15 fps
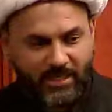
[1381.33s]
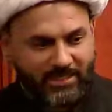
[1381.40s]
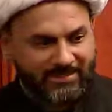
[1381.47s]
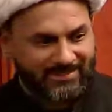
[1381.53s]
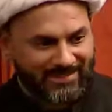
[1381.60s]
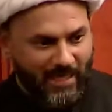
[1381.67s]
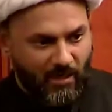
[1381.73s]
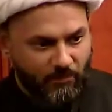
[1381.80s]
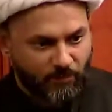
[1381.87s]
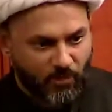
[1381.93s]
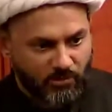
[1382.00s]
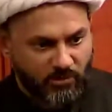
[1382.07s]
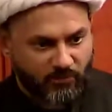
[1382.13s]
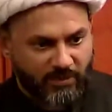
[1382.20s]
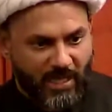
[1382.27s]

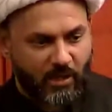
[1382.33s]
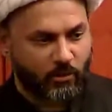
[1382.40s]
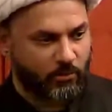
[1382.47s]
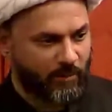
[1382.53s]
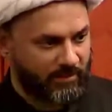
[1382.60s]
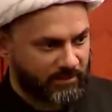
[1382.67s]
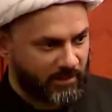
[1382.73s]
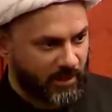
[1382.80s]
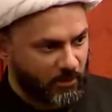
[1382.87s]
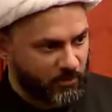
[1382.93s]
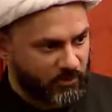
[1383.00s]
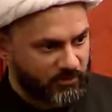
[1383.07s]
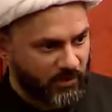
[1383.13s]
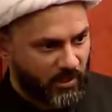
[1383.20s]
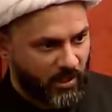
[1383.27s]
examples of the Ahlul Bayt
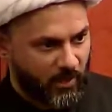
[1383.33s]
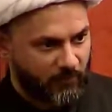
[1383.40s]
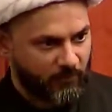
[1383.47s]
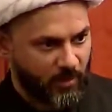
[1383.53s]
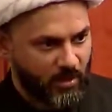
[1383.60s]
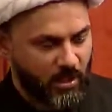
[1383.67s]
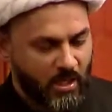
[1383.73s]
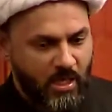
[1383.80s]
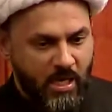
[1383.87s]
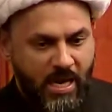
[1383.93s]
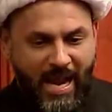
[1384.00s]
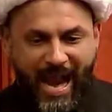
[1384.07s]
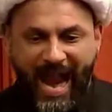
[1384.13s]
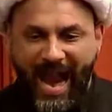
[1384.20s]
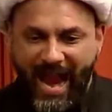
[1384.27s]
alayhimus salam,
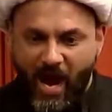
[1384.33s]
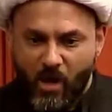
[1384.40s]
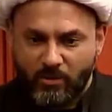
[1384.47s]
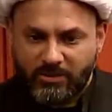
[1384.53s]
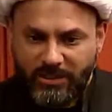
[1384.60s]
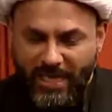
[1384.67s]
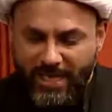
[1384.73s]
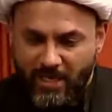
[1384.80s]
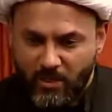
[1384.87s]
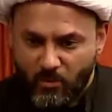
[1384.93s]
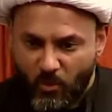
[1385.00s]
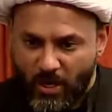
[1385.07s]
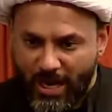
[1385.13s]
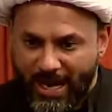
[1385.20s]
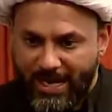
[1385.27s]
how they
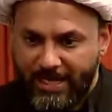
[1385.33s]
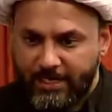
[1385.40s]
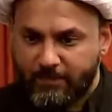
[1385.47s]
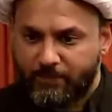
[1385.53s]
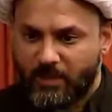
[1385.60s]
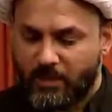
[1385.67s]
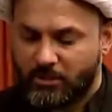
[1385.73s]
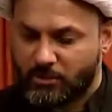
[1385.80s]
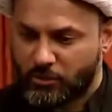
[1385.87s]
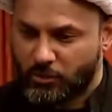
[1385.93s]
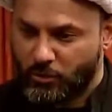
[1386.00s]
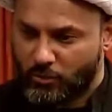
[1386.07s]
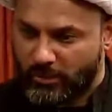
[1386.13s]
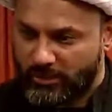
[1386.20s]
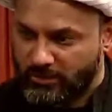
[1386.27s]
were able
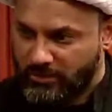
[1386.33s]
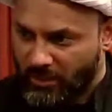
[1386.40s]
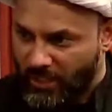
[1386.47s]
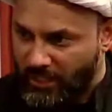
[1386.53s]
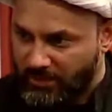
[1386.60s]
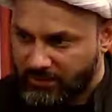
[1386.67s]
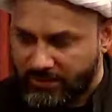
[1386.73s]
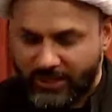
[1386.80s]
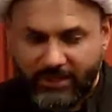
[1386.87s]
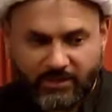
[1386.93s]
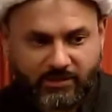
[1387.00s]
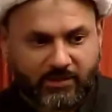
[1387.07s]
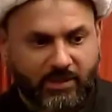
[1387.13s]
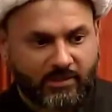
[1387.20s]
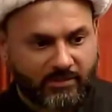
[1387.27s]
to
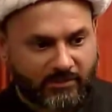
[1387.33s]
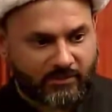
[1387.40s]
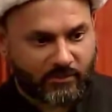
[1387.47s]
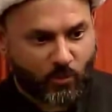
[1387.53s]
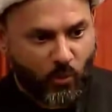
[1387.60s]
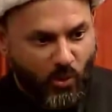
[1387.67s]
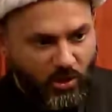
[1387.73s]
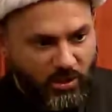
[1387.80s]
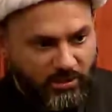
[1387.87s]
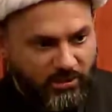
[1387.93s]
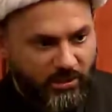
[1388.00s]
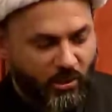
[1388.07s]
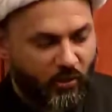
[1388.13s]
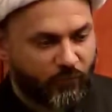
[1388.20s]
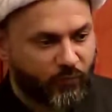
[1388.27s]
inculcate this
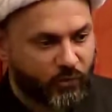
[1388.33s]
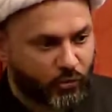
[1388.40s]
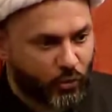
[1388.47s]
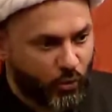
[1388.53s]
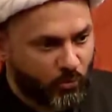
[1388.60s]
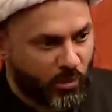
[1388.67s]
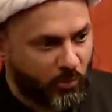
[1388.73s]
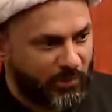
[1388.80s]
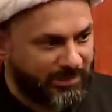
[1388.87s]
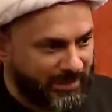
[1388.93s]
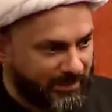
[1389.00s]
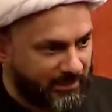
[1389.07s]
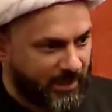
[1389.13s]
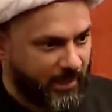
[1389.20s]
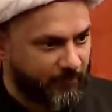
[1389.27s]
quality of futuwah
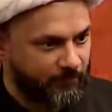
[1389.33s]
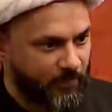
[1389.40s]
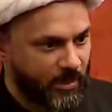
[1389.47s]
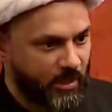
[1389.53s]
within them.